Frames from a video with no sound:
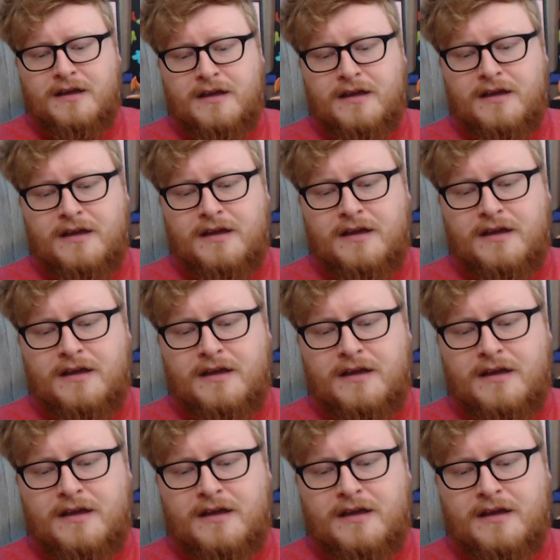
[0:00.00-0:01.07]
There
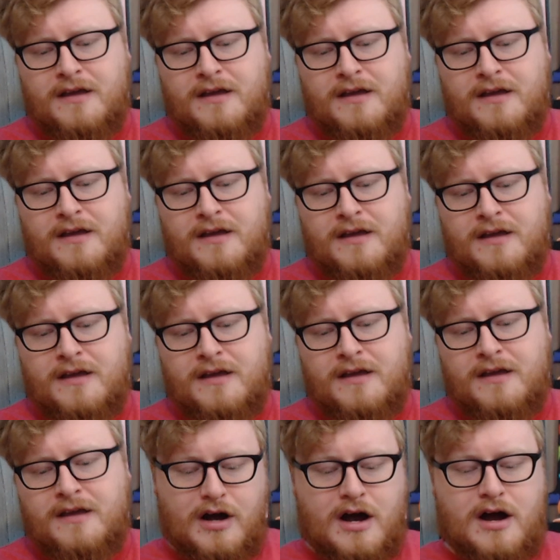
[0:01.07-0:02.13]
are
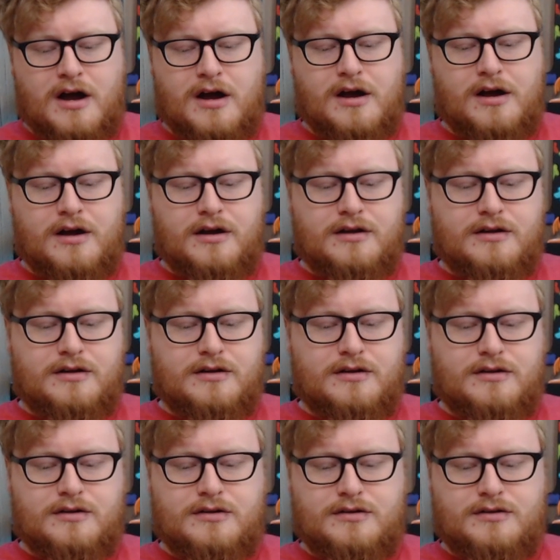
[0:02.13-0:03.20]

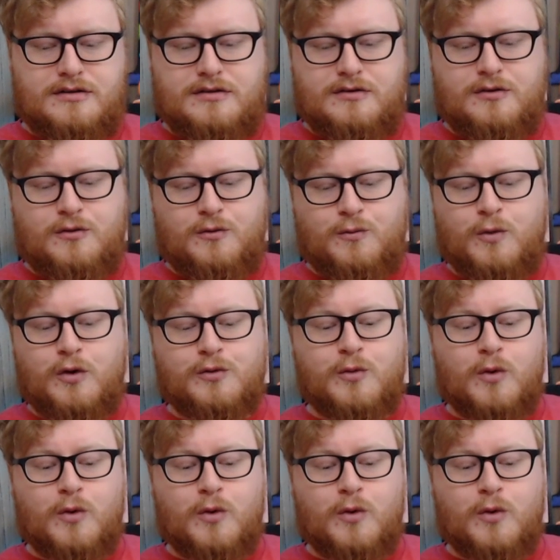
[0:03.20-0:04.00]
World